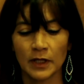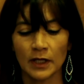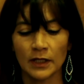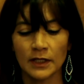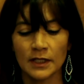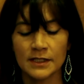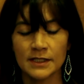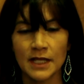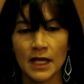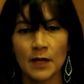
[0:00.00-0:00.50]

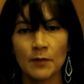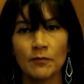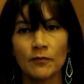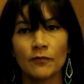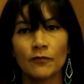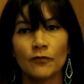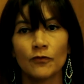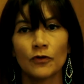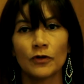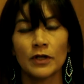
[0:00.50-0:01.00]
The same
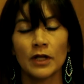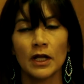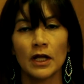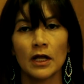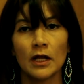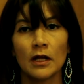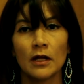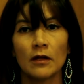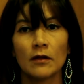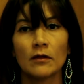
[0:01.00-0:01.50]
for
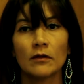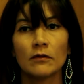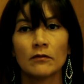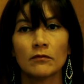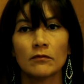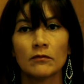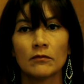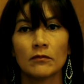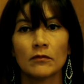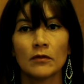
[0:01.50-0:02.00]
the
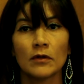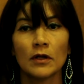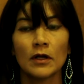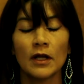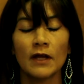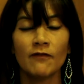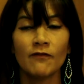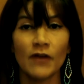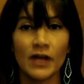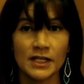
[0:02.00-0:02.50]

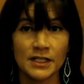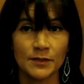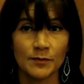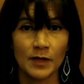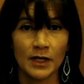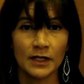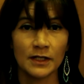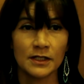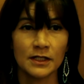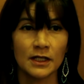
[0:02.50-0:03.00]

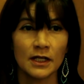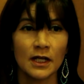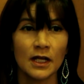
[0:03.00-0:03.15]
investment.